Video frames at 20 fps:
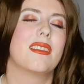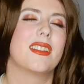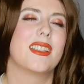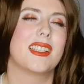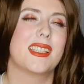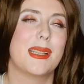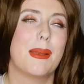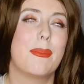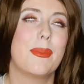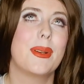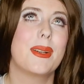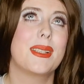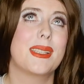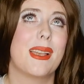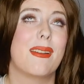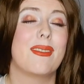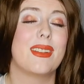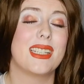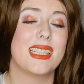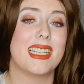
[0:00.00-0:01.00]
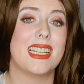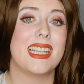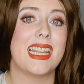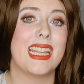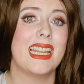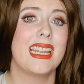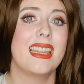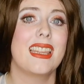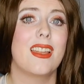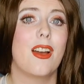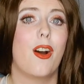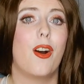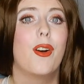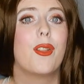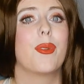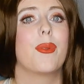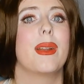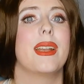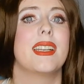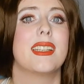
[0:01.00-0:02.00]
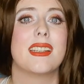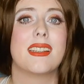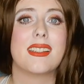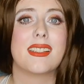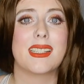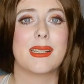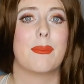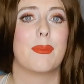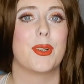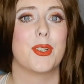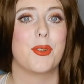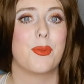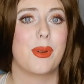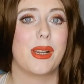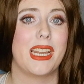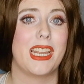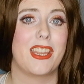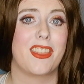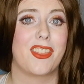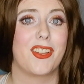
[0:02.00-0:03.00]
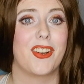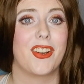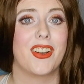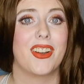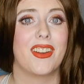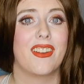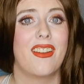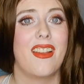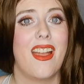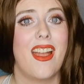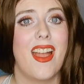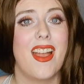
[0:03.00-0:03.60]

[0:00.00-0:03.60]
17th all the way to December 23rd.